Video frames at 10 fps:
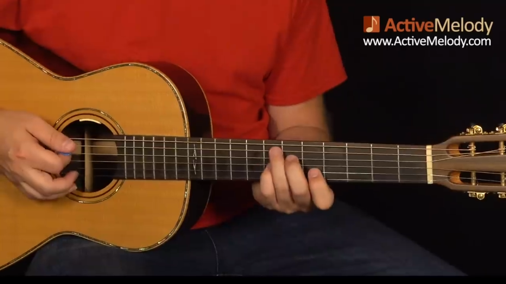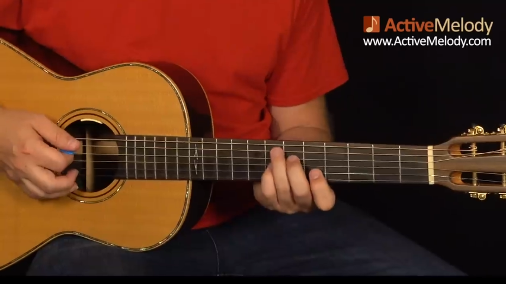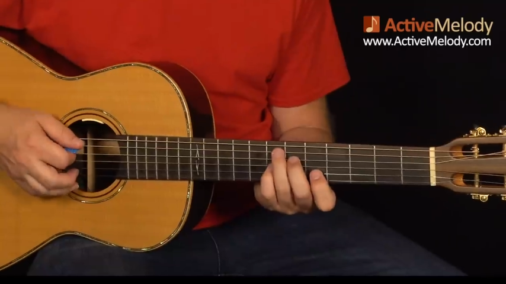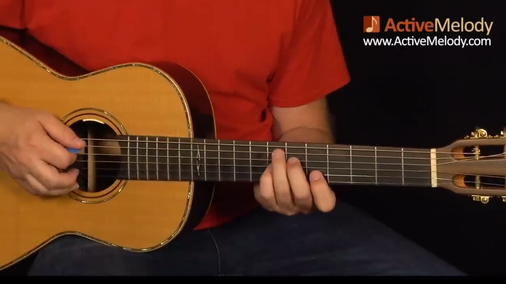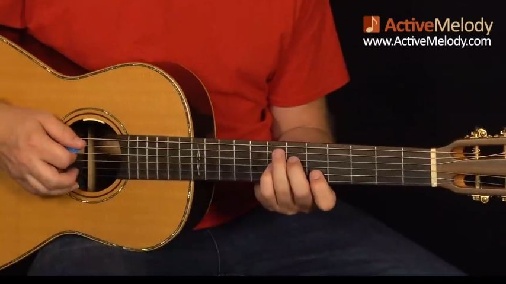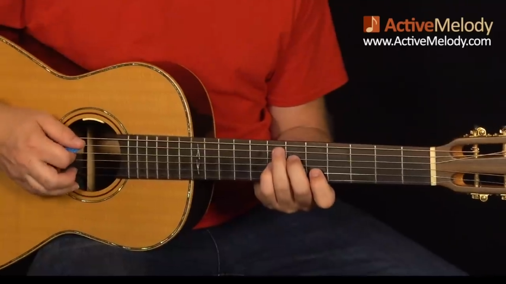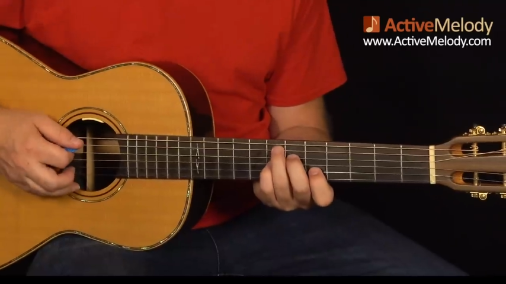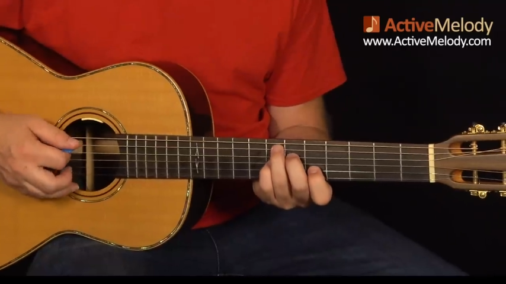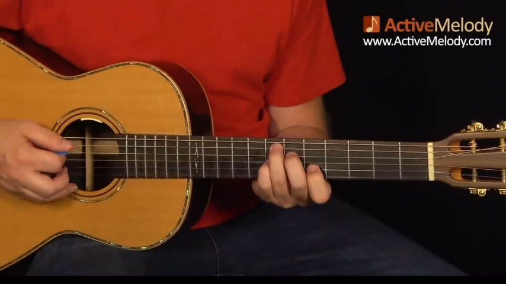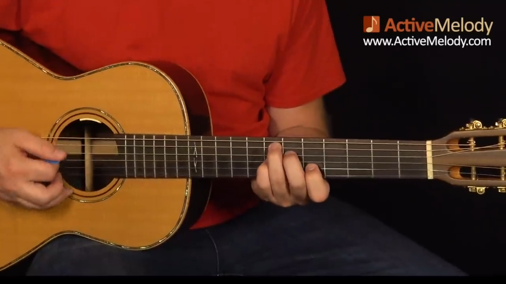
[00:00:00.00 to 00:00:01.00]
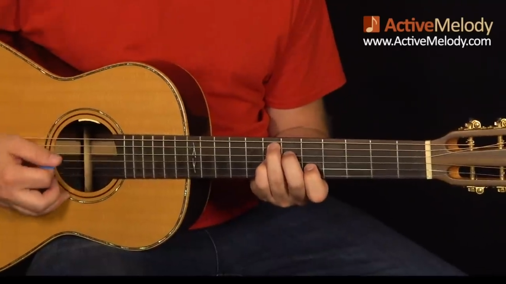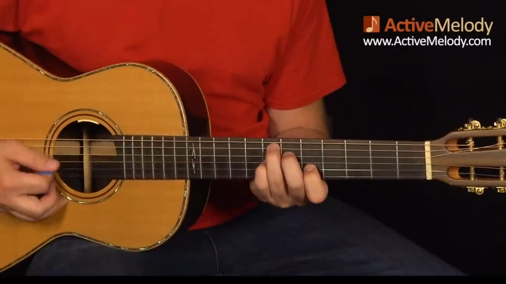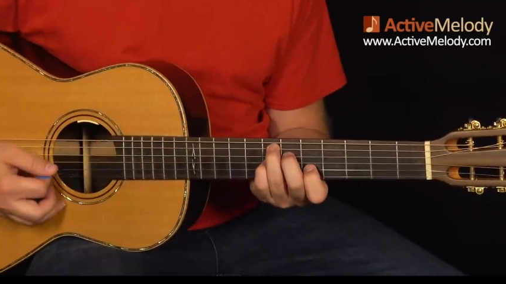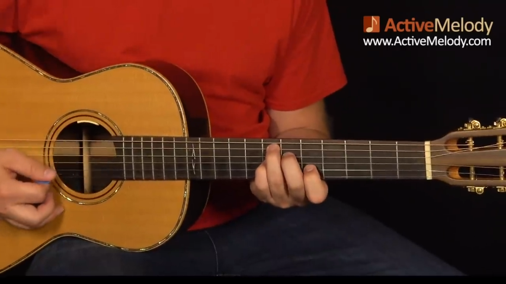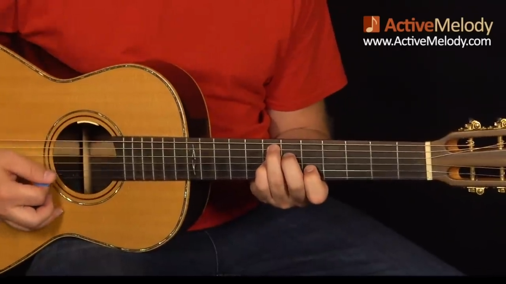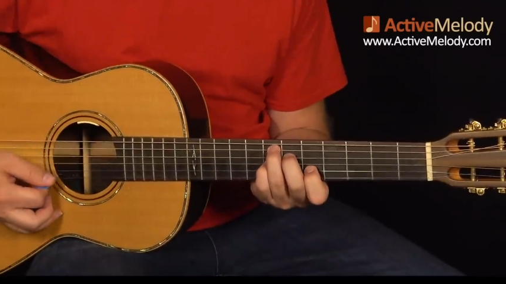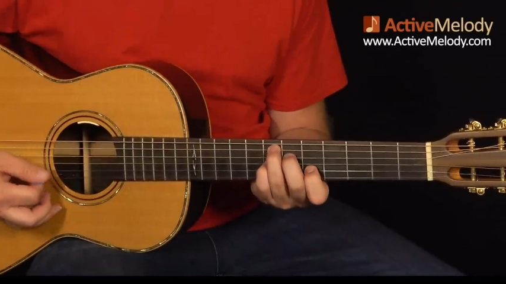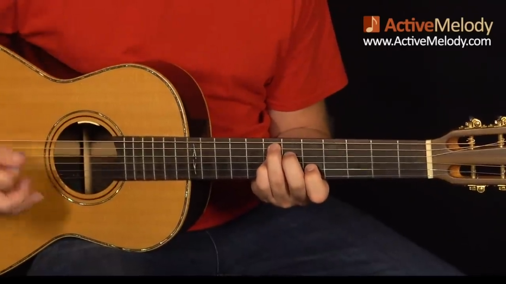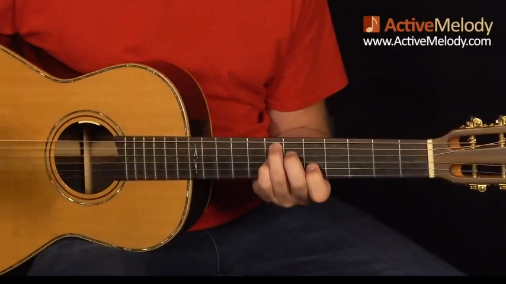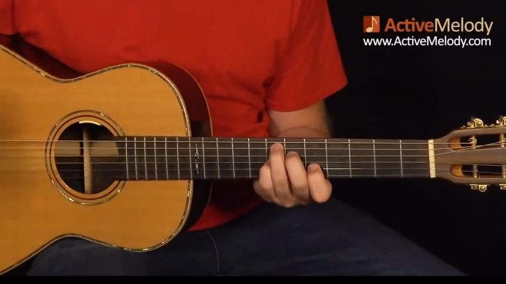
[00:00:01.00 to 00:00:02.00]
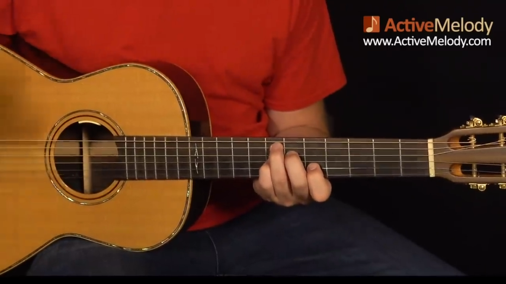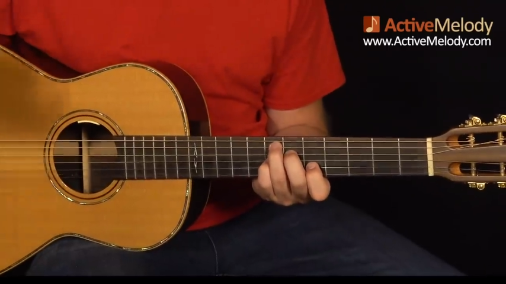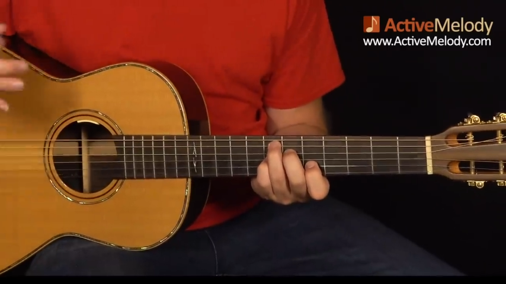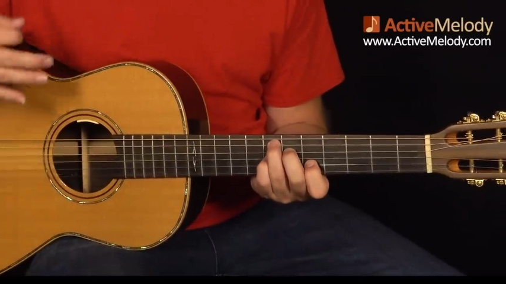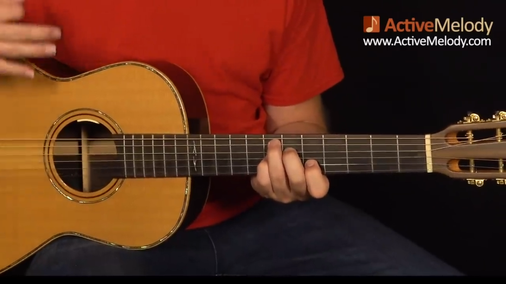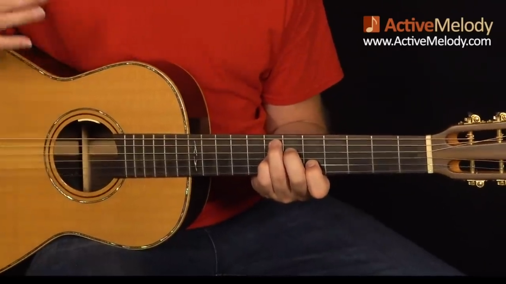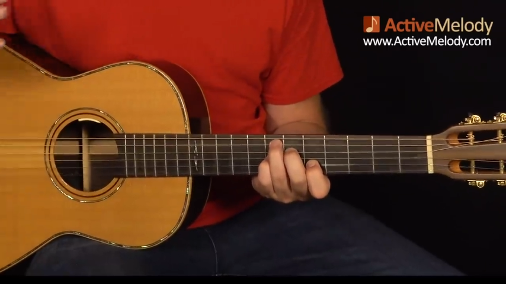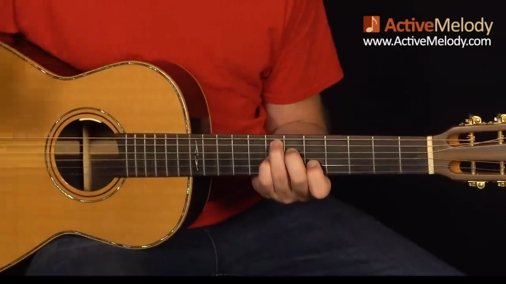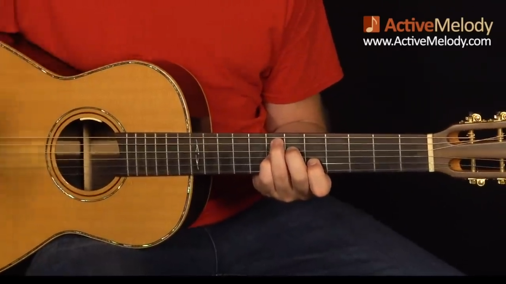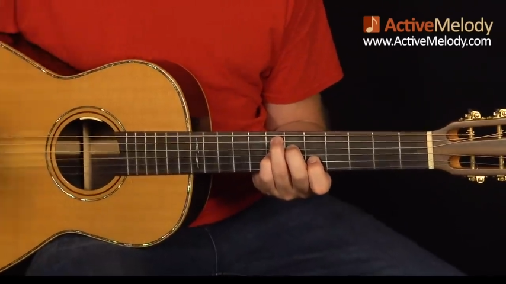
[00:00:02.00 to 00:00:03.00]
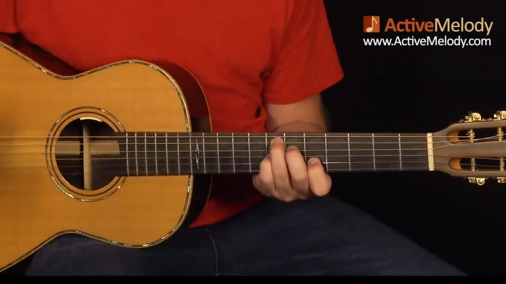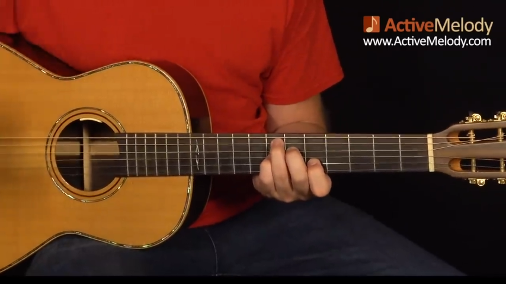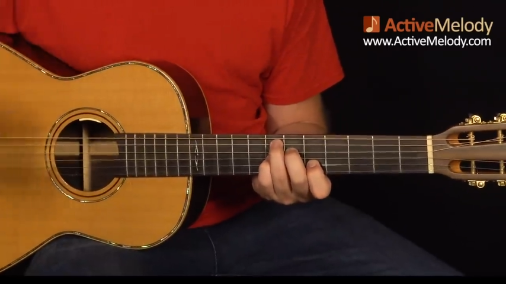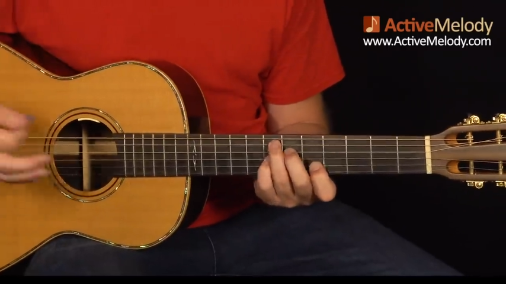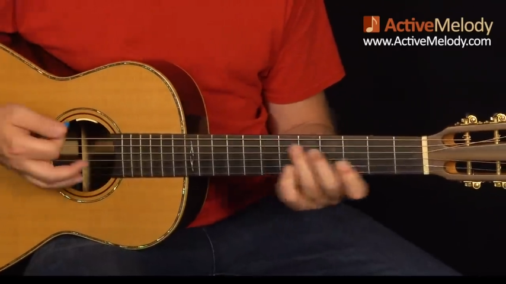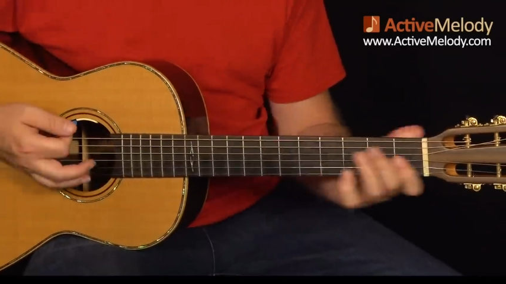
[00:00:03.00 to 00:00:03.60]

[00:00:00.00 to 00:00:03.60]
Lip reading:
[unreadable: no face in view]